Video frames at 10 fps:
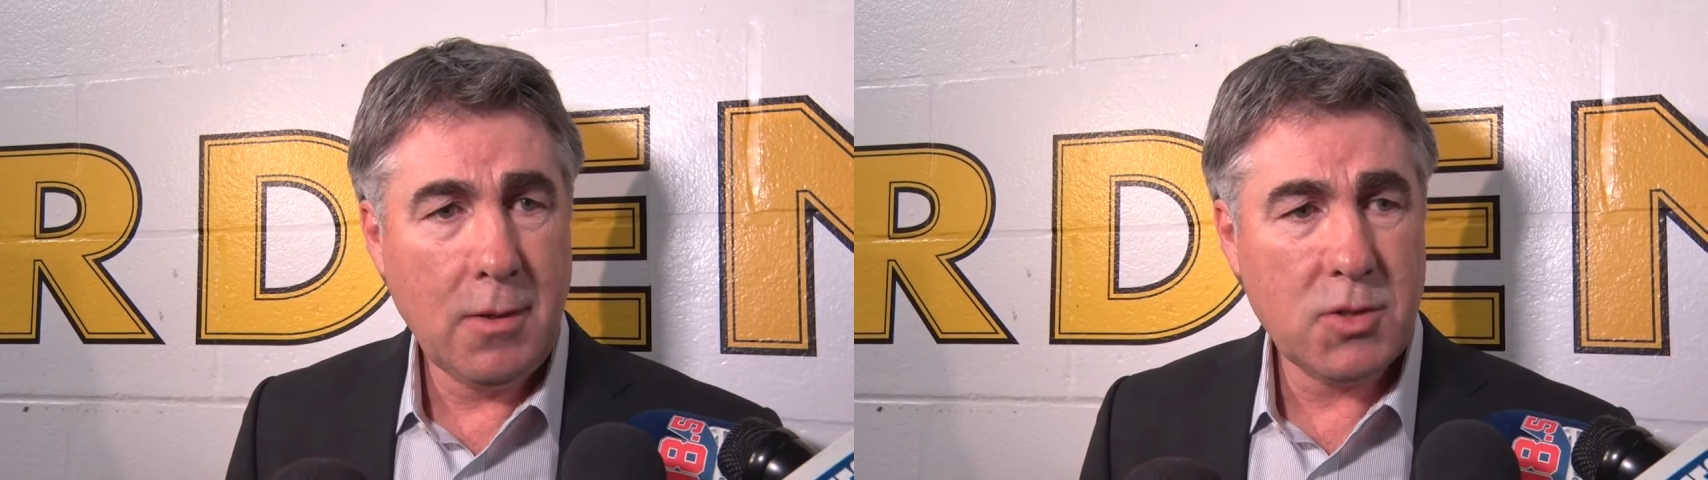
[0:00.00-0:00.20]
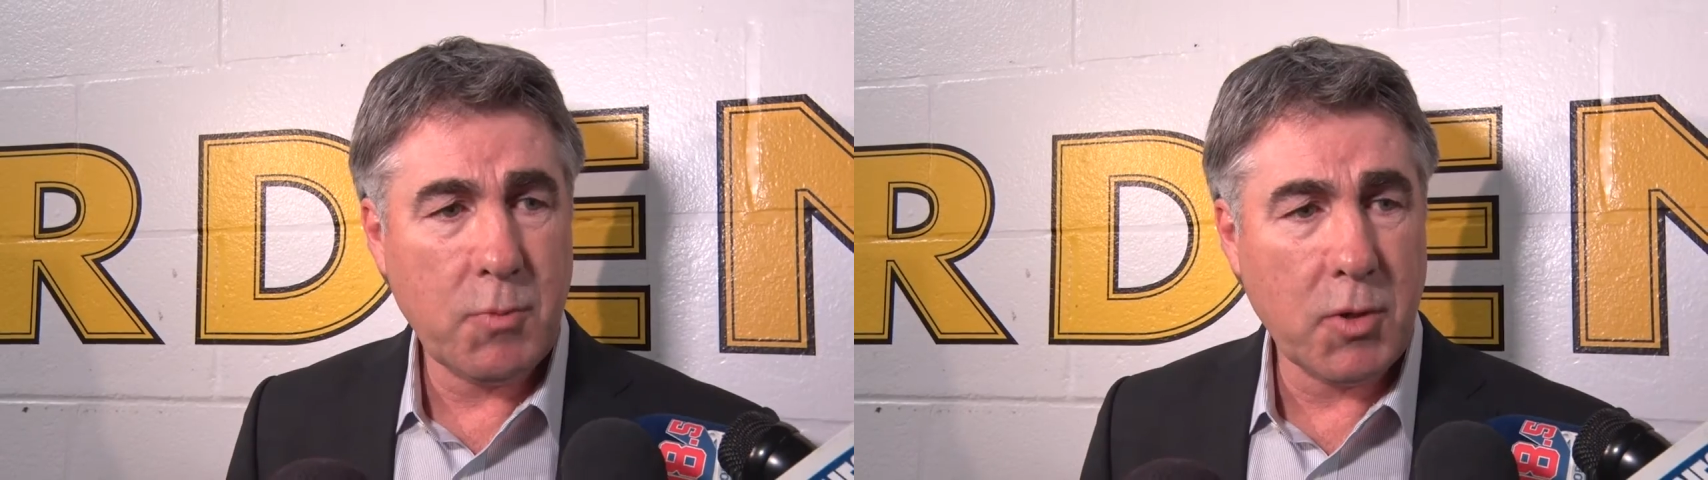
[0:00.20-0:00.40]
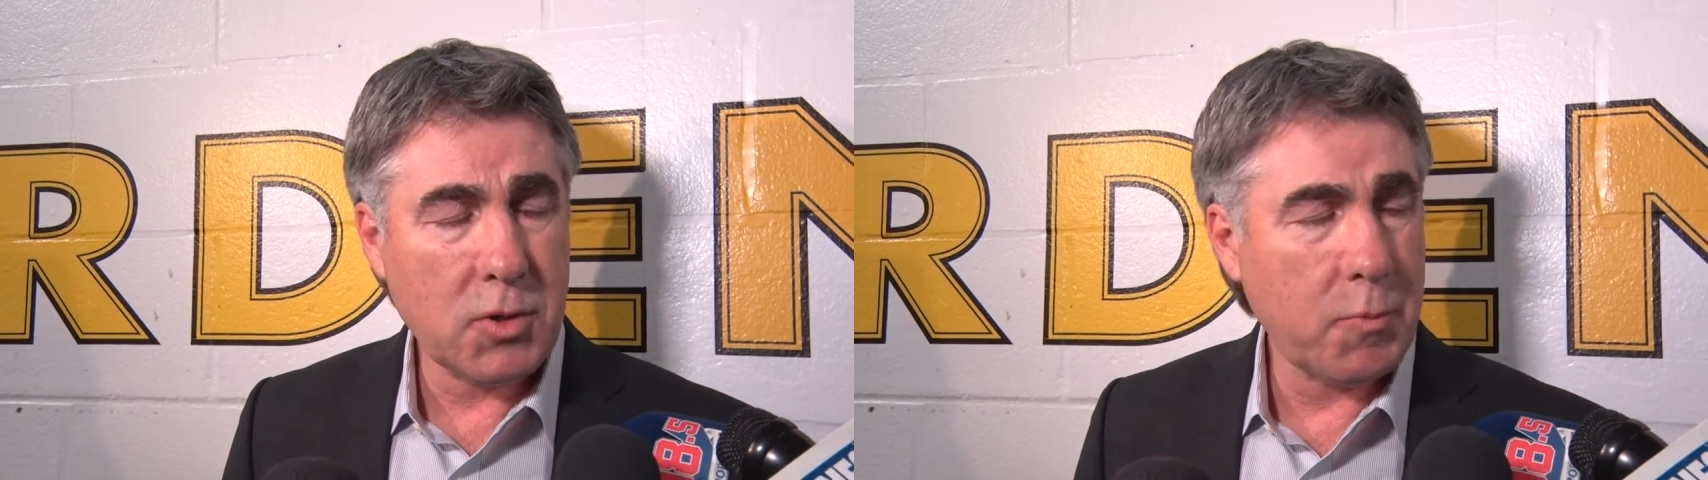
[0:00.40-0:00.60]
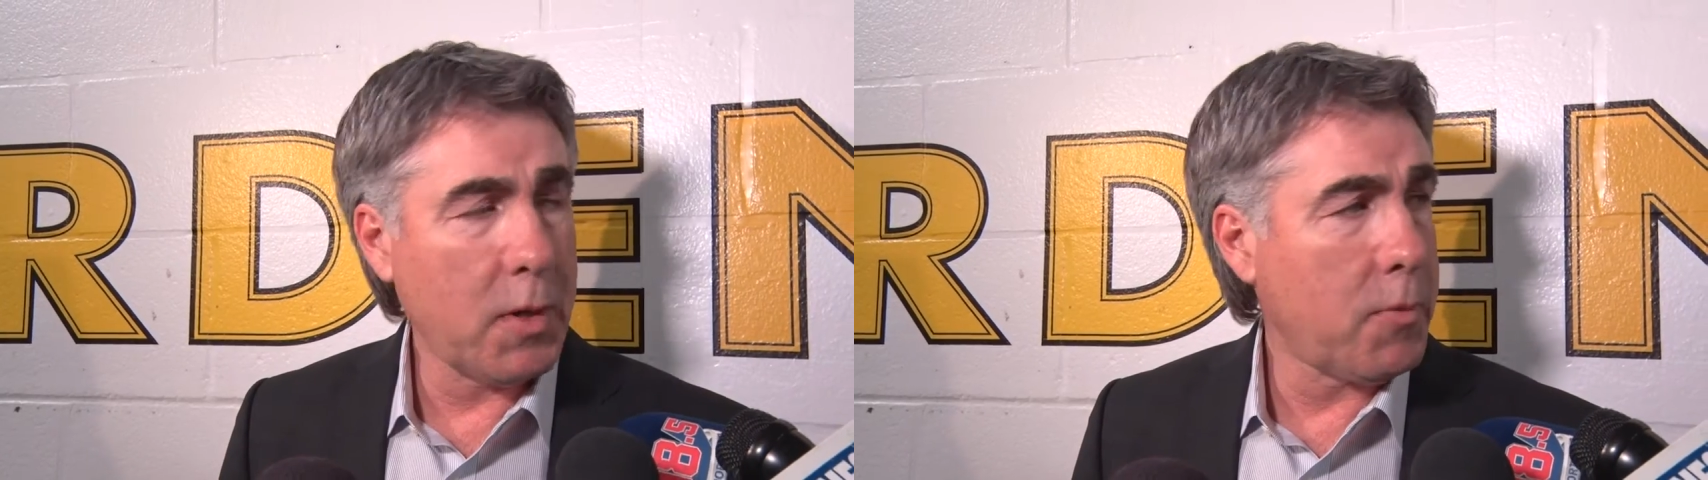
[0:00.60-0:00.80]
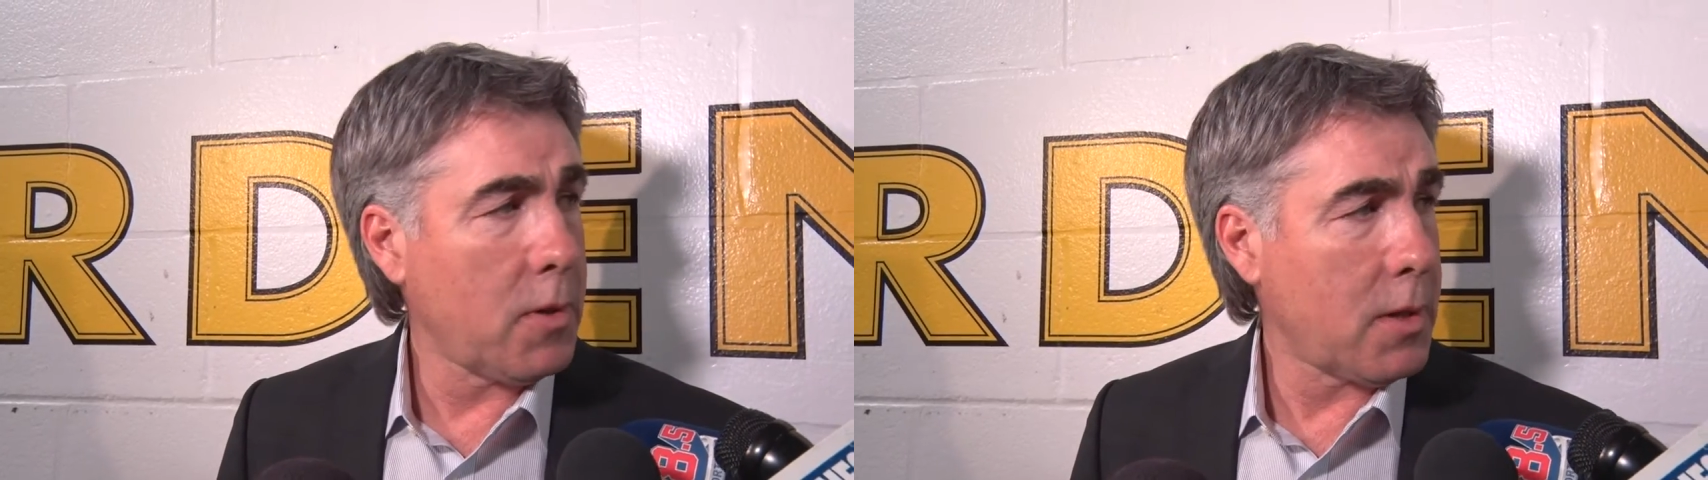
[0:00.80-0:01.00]
spurs
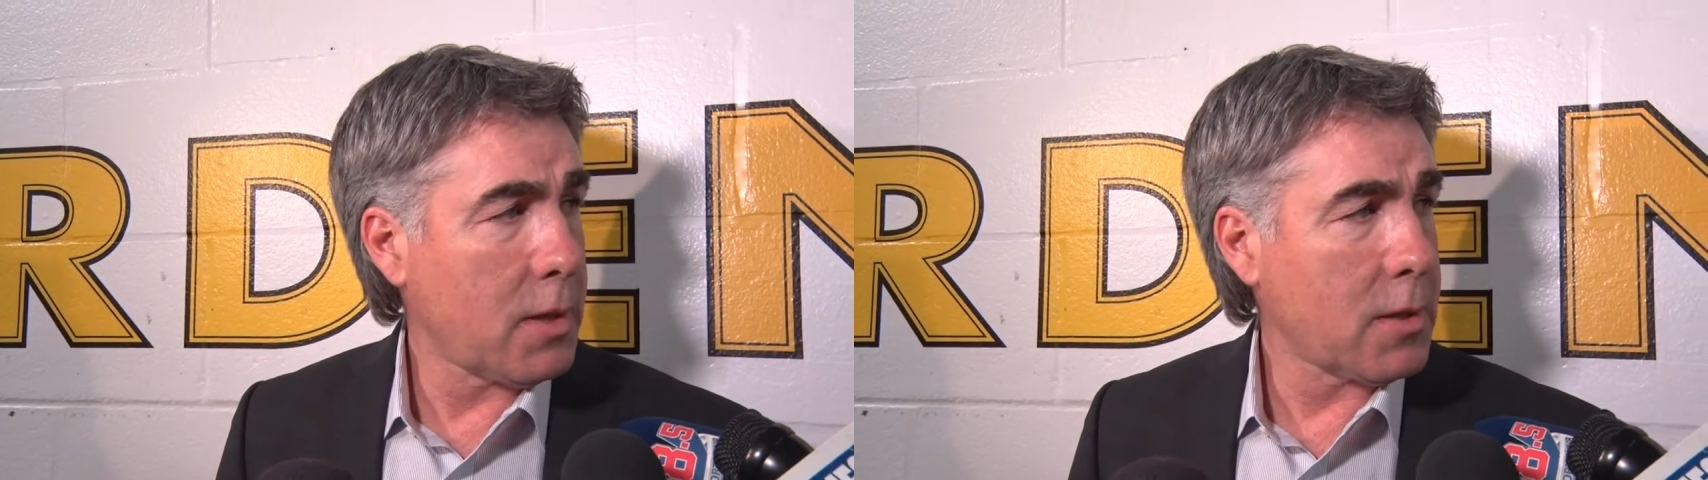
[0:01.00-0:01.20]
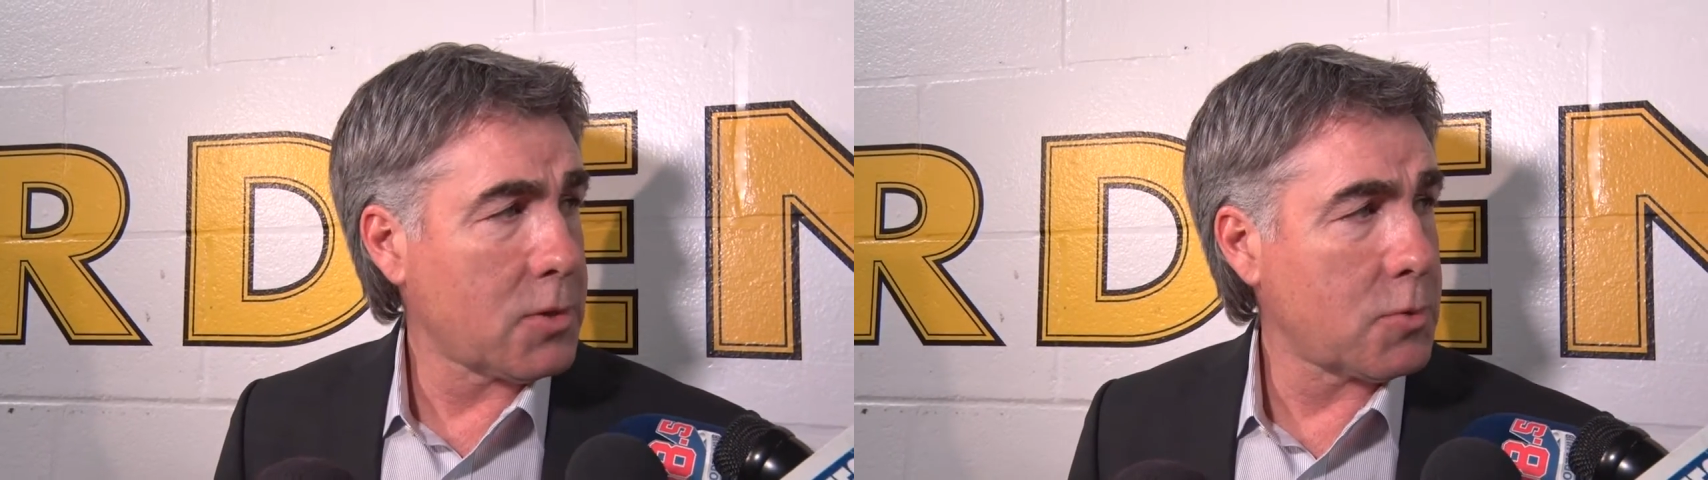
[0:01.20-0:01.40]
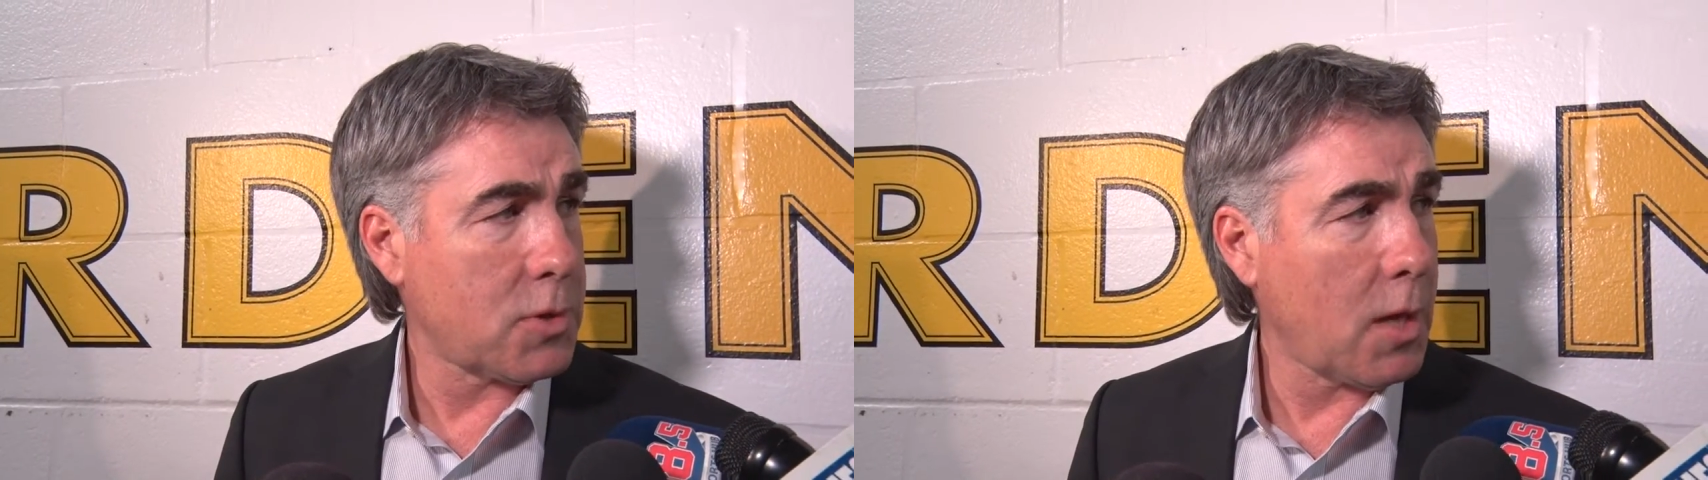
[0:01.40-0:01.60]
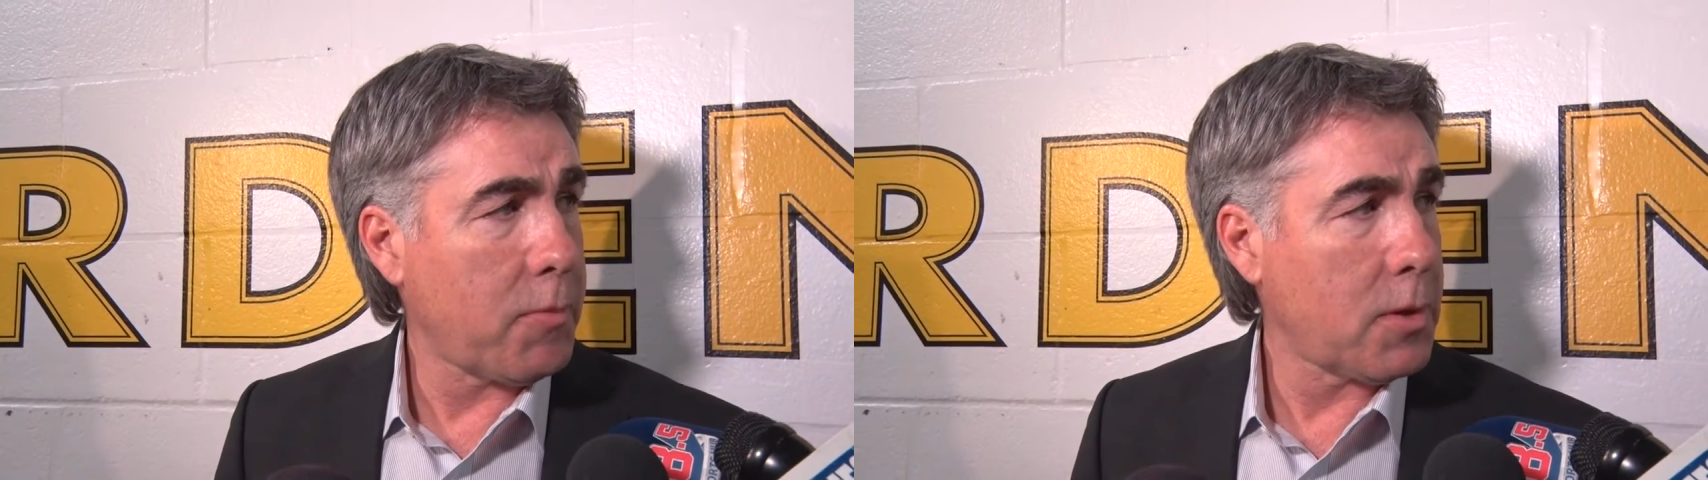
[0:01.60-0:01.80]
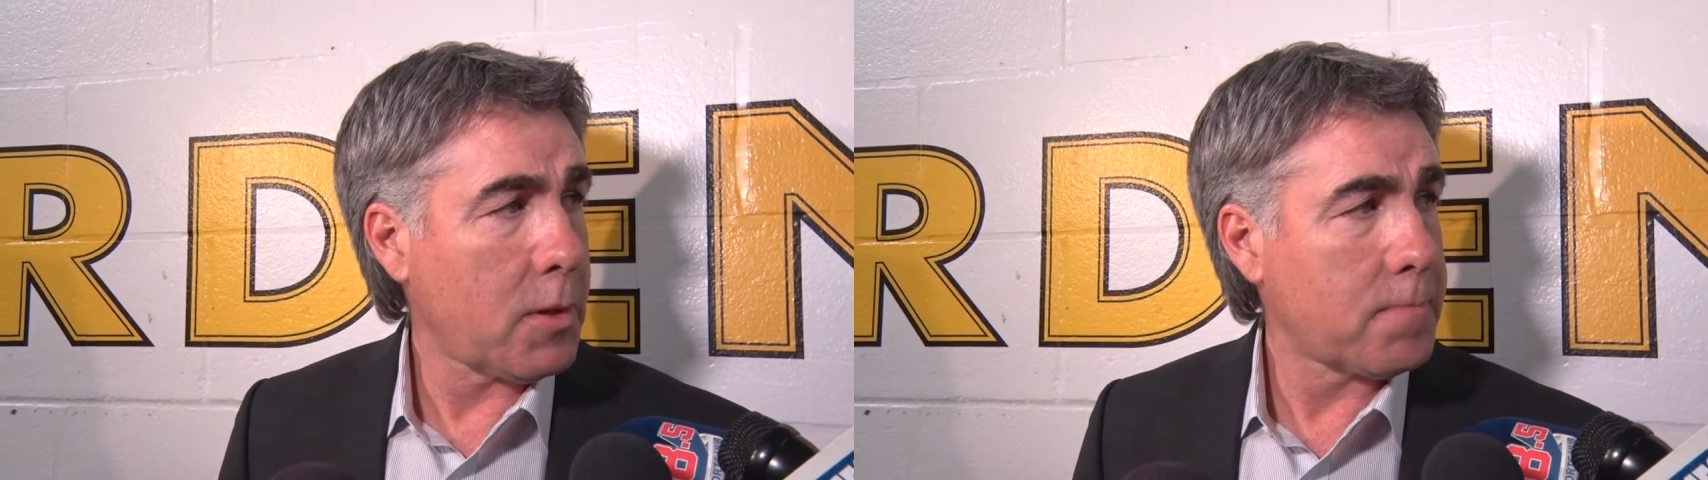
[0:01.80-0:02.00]
people, and I think that's what's
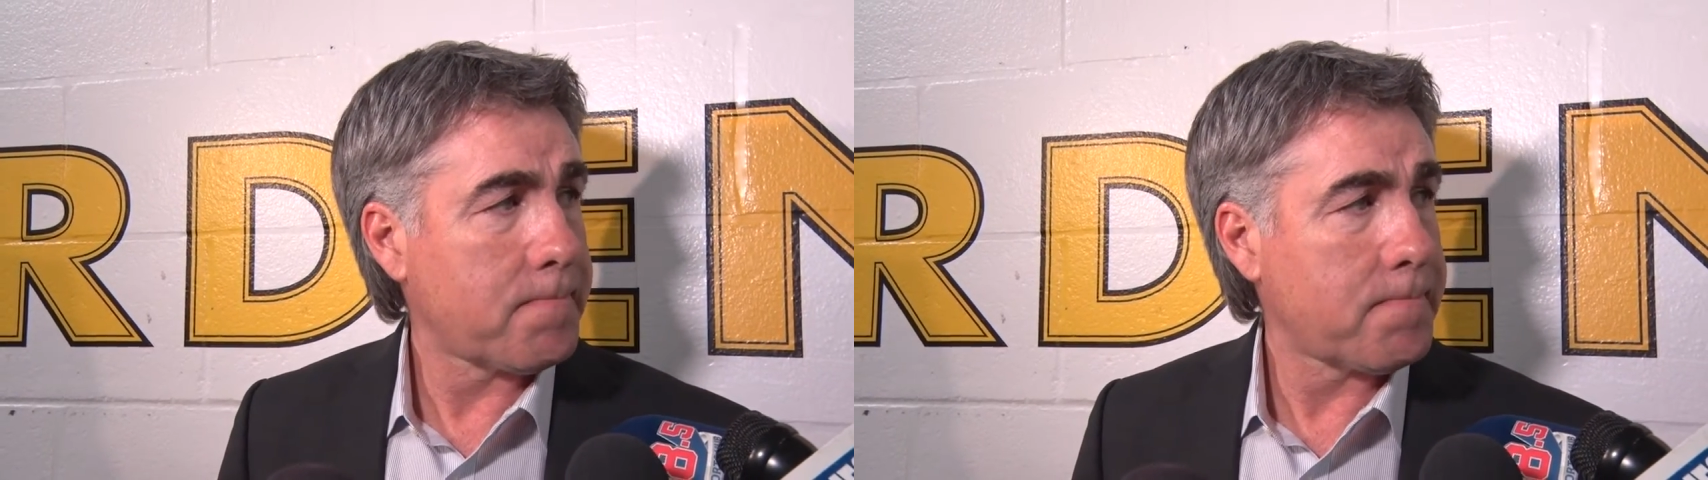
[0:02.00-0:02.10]
happened there.